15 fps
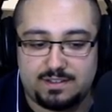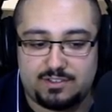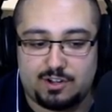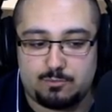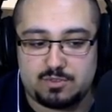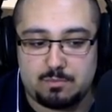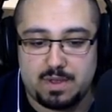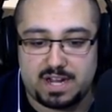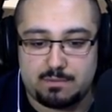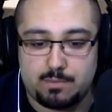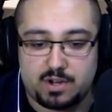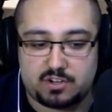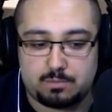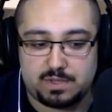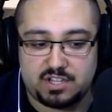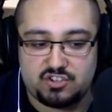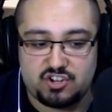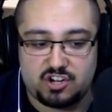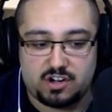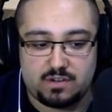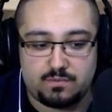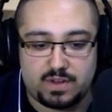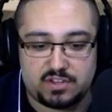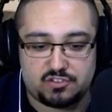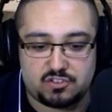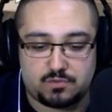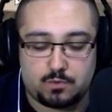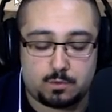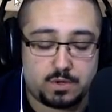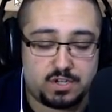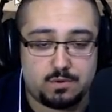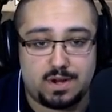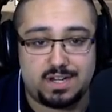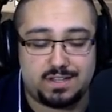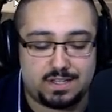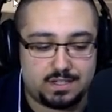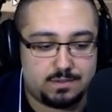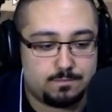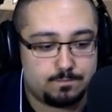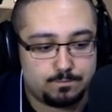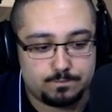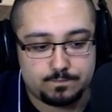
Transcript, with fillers: in terms of megabucks. But let's check our investors before we do anything.